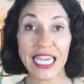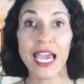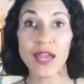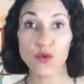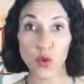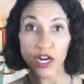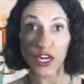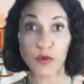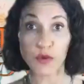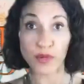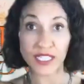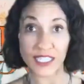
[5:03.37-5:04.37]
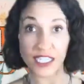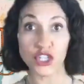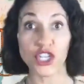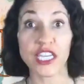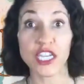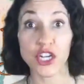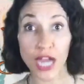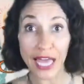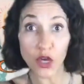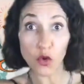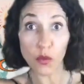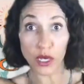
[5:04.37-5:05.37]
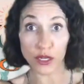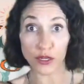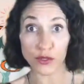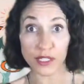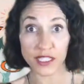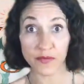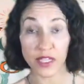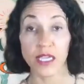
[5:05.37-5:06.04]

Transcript: and where positioning your elbows.